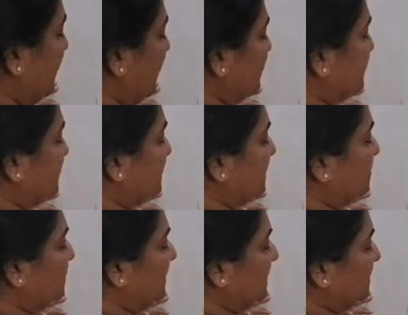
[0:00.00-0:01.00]
LH is
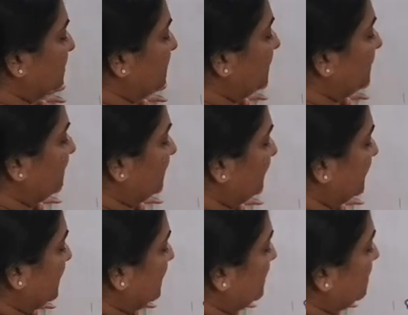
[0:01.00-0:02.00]
equal to
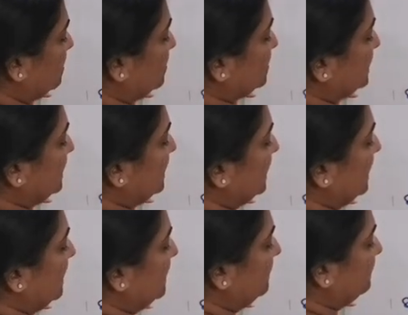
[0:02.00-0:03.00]
cosec
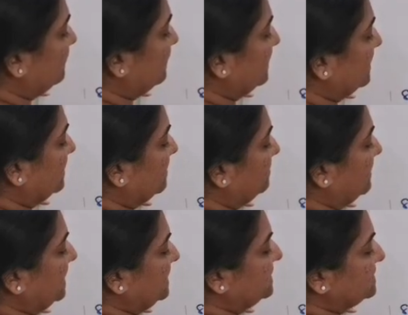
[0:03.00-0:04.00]
A
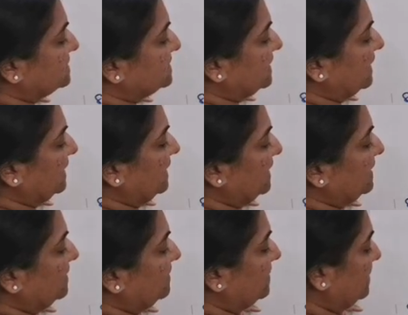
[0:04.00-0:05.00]
minus sin
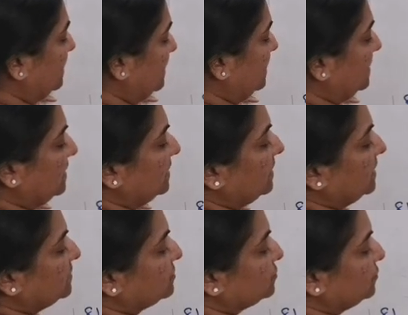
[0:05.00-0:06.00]
A
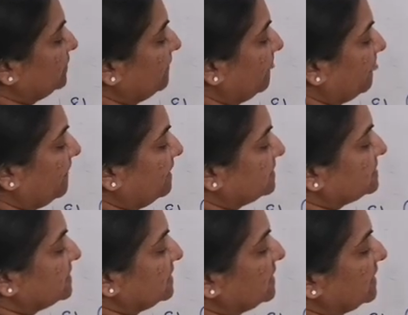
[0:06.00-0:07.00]
into
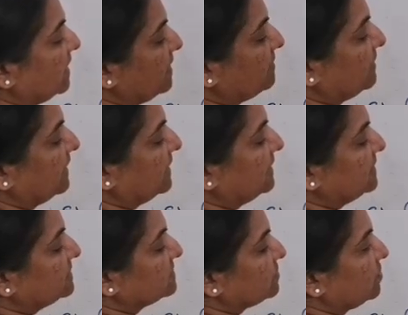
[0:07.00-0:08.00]
sec A
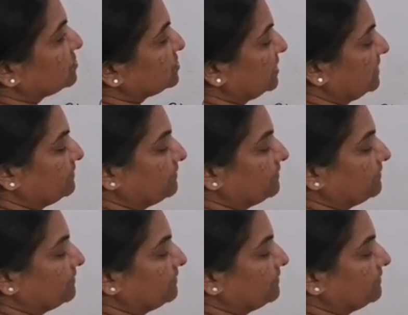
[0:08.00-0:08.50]
minus cos A.